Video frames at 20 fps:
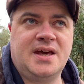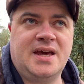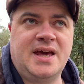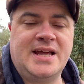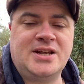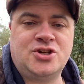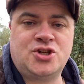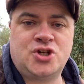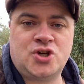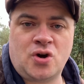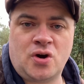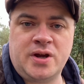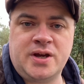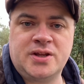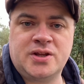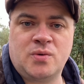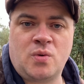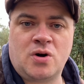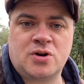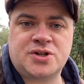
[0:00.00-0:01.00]
enjoying
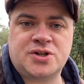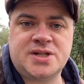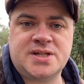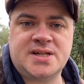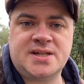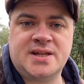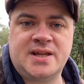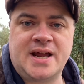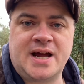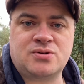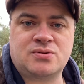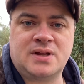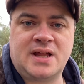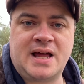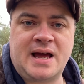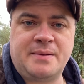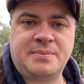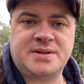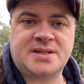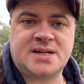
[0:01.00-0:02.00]
the watches in the natural
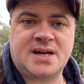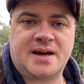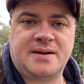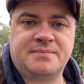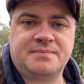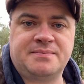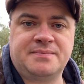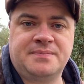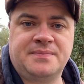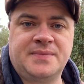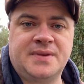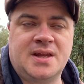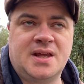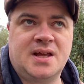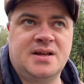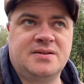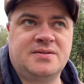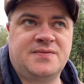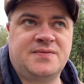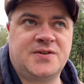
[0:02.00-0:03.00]
habitat,
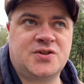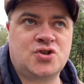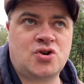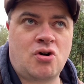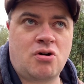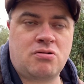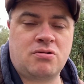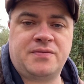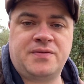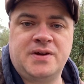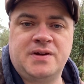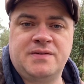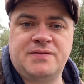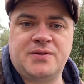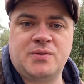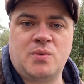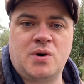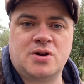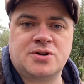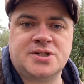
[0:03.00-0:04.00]
photography of the
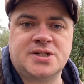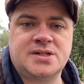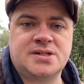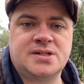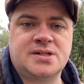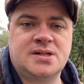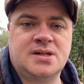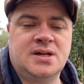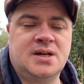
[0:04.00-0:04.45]
watches,